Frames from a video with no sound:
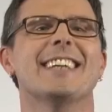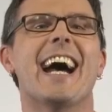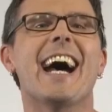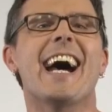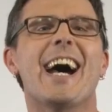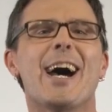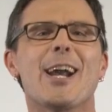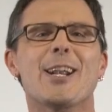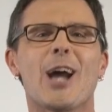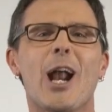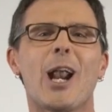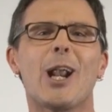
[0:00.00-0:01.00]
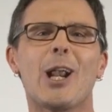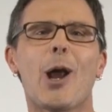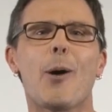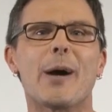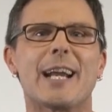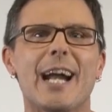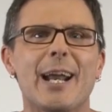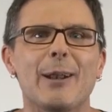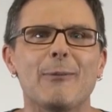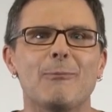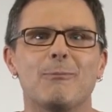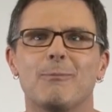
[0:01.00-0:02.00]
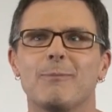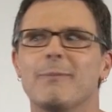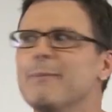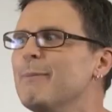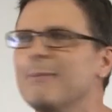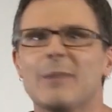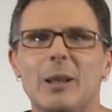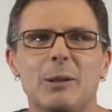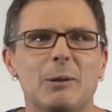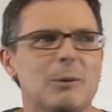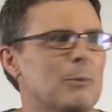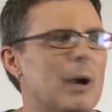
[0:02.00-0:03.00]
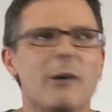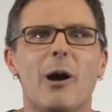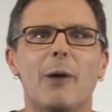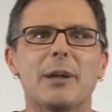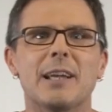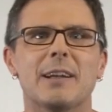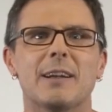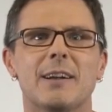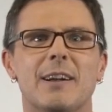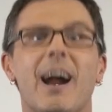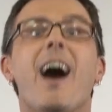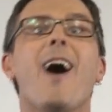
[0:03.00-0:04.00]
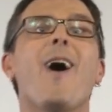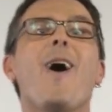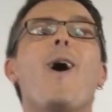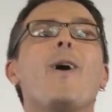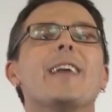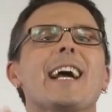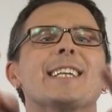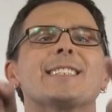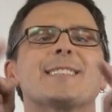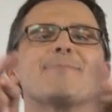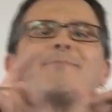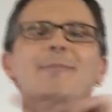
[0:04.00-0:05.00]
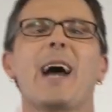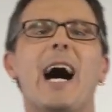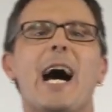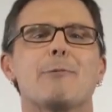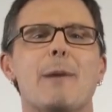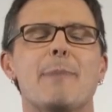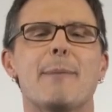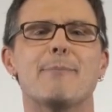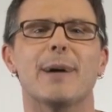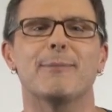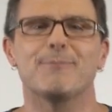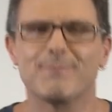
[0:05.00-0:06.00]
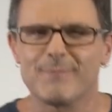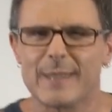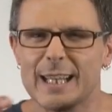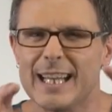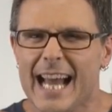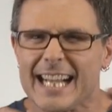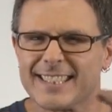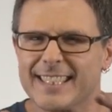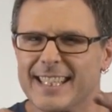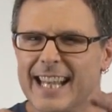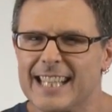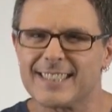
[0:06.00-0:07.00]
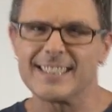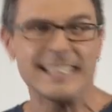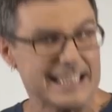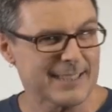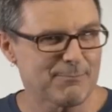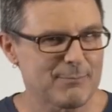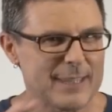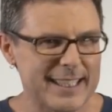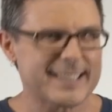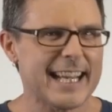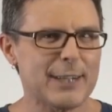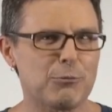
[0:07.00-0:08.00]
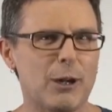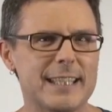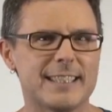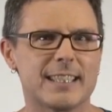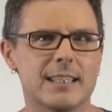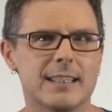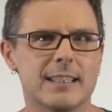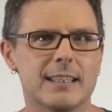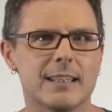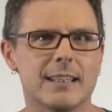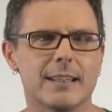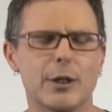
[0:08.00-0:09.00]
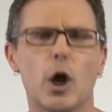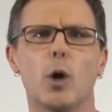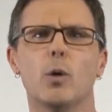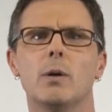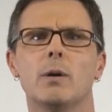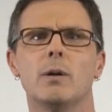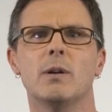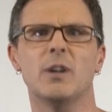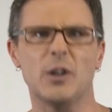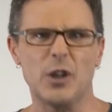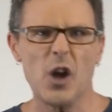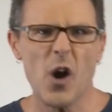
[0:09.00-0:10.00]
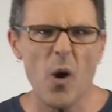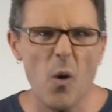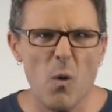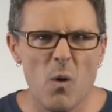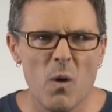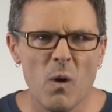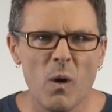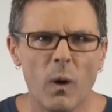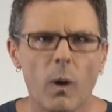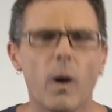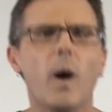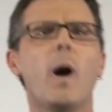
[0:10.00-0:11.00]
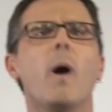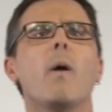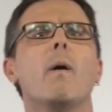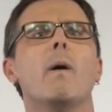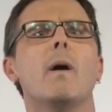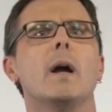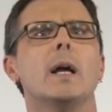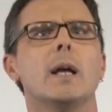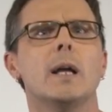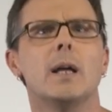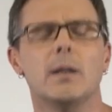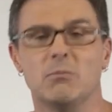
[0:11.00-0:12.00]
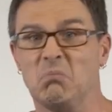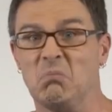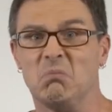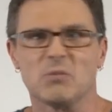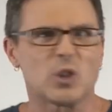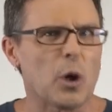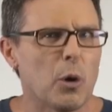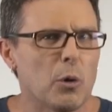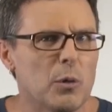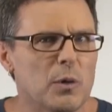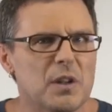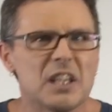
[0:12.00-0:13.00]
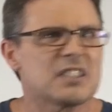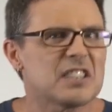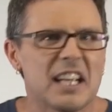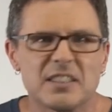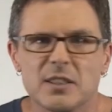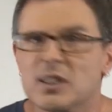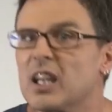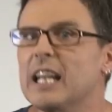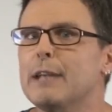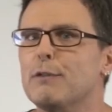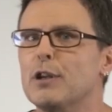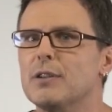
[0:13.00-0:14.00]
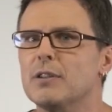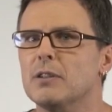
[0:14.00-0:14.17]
And hello again. Where are we? Oh, yes, I remember. Latin lessons. Is that right? No. No? Oh. So this isn't Cleveland?